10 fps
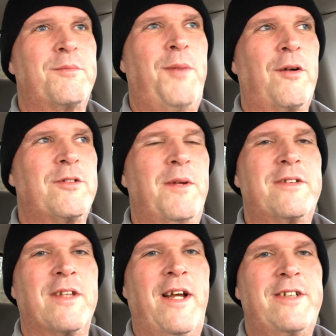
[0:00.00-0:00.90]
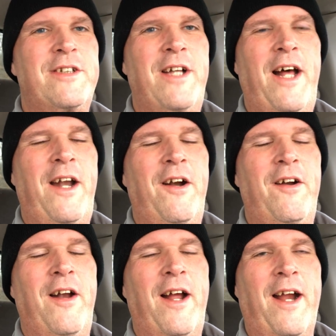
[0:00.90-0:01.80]
poke some insulation down there,
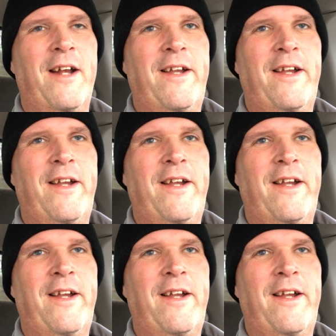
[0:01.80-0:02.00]
and I got